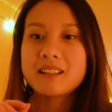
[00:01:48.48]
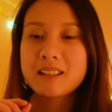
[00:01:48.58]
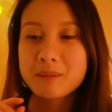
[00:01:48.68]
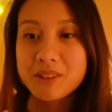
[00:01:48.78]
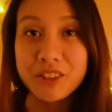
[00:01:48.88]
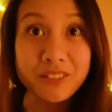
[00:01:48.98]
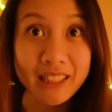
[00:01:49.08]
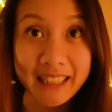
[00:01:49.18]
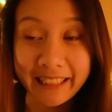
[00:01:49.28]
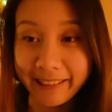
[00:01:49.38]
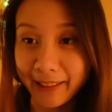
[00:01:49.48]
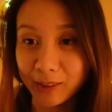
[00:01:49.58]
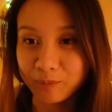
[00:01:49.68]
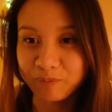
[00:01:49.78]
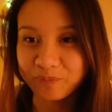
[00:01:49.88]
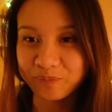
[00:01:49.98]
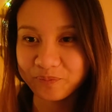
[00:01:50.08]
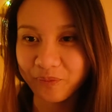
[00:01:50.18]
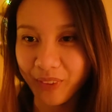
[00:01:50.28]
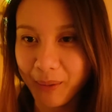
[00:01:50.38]
I'm gonna start reading it now.
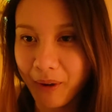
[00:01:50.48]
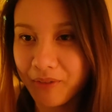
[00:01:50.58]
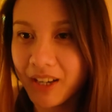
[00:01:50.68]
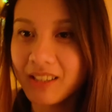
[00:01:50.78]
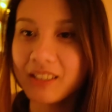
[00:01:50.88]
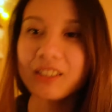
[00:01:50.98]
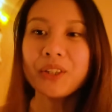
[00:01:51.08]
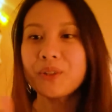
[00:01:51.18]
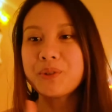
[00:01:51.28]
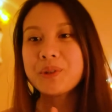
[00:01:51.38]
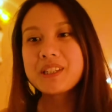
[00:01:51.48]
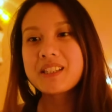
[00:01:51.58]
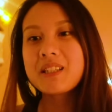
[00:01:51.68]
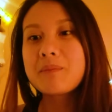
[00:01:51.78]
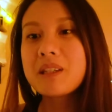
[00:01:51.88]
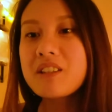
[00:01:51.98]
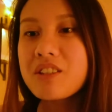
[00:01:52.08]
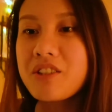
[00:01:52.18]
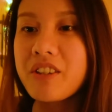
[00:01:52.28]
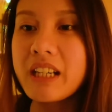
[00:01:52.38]
My friend, who was
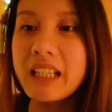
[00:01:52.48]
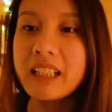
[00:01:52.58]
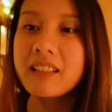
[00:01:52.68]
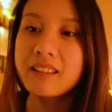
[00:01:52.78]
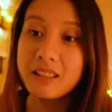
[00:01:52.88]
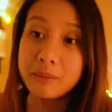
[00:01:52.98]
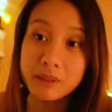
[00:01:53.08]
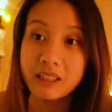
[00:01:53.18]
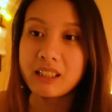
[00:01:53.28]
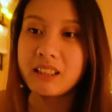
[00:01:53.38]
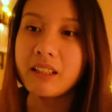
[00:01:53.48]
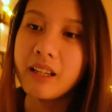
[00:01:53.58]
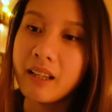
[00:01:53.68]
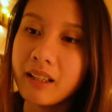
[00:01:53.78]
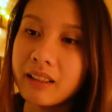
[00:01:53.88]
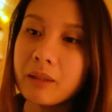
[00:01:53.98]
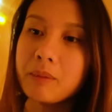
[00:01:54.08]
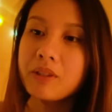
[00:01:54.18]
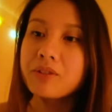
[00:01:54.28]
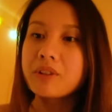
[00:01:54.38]
administering the D M T, led
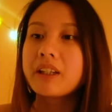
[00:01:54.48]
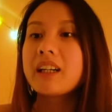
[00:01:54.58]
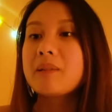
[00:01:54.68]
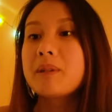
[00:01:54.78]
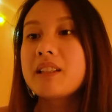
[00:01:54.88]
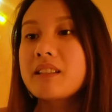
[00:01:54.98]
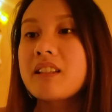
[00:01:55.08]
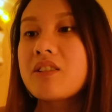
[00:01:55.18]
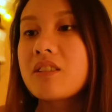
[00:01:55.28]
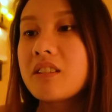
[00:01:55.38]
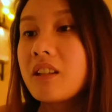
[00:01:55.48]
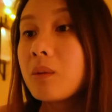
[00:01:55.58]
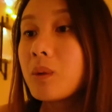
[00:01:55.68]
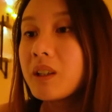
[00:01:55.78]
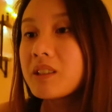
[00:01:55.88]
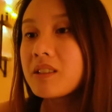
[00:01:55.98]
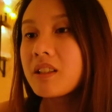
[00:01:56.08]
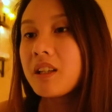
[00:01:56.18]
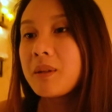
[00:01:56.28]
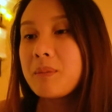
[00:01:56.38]
me through a guided meditation and walked
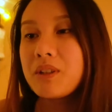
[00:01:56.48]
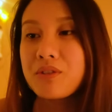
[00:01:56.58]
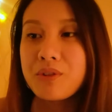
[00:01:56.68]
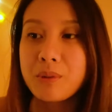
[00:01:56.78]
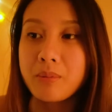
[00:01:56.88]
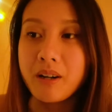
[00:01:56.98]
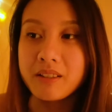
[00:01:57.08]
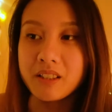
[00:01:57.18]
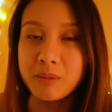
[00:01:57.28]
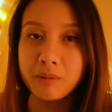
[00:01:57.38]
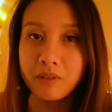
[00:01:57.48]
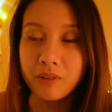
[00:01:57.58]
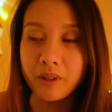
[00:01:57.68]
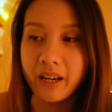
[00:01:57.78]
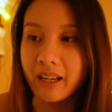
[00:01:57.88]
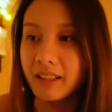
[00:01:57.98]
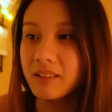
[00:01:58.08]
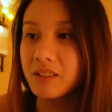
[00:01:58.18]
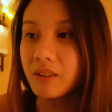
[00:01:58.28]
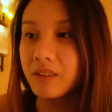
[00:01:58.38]
me through the process
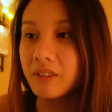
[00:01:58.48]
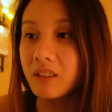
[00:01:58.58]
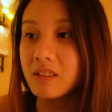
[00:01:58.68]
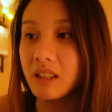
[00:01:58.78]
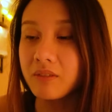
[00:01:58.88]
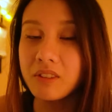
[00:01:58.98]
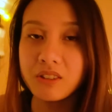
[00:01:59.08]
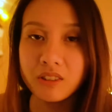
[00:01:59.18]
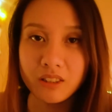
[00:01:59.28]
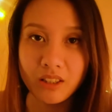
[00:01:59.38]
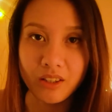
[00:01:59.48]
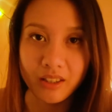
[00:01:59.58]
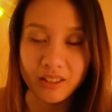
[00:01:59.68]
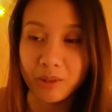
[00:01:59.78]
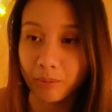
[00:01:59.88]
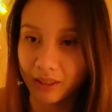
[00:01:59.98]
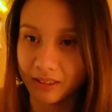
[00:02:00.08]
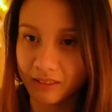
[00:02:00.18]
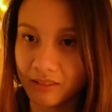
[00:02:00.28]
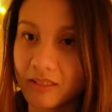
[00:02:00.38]
beforehand, so I felt safe and secure in his
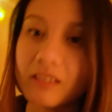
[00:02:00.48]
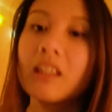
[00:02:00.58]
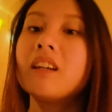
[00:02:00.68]
presence.